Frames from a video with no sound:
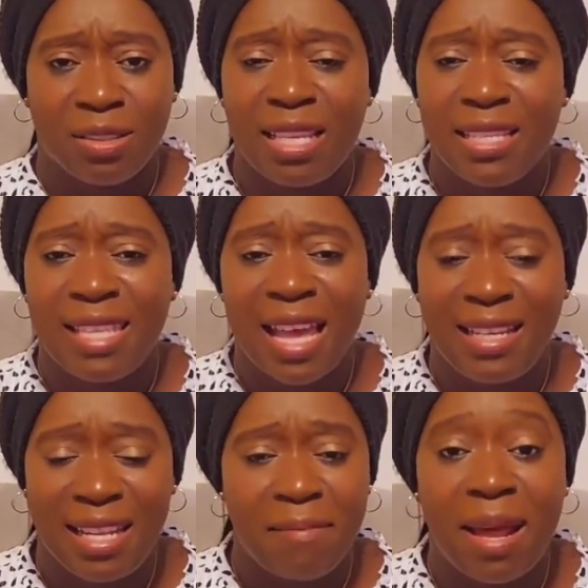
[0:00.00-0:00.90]
since
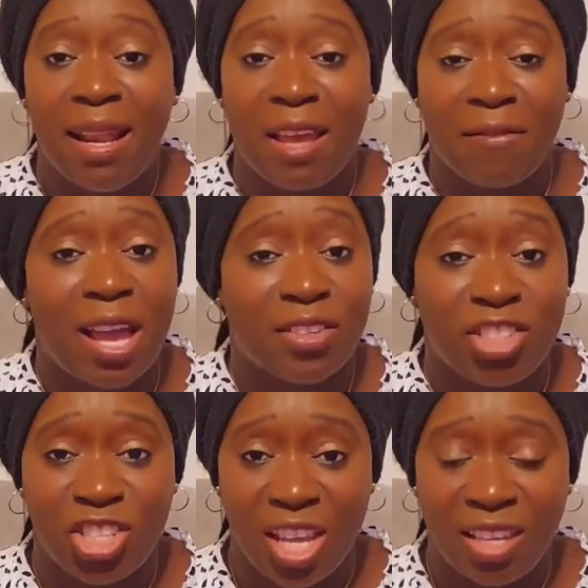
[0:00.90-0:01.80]
that day, my life has
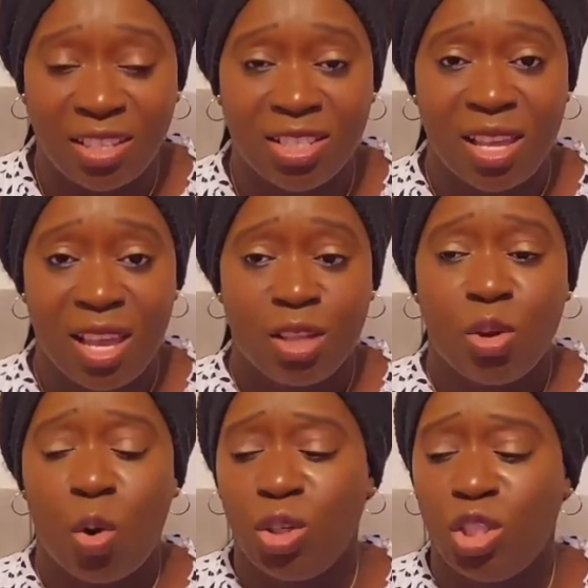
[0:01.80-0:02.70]
changed.
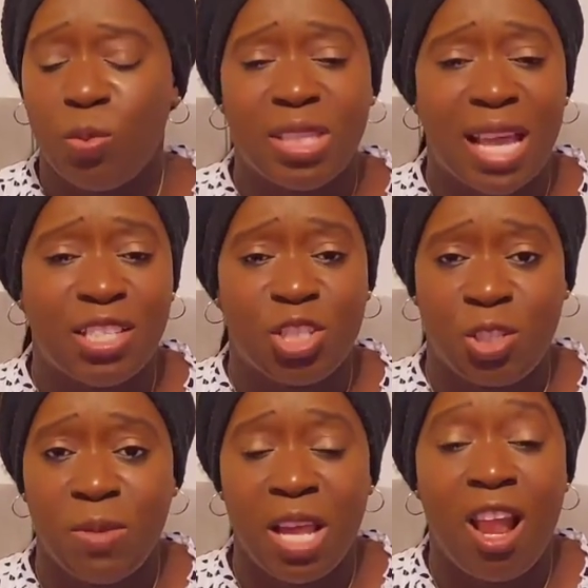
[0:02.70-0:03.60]
The Holy Spirit has
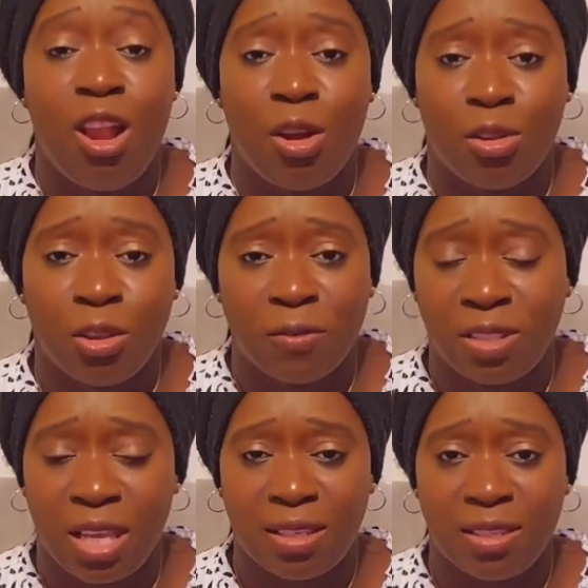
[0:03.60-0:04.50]
taught me a lot of
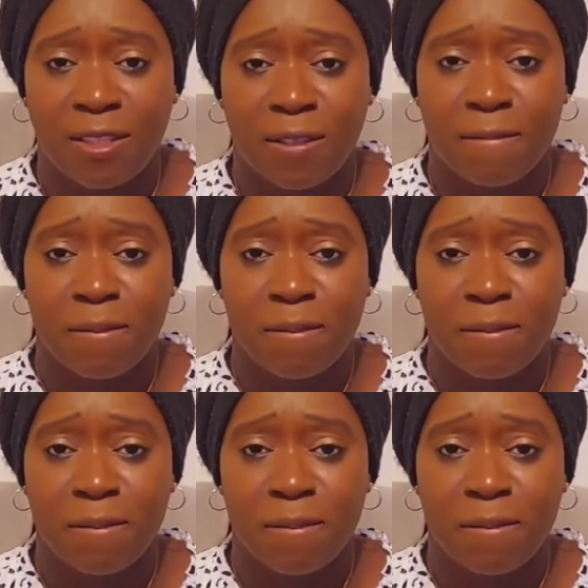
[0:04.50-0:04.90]
things.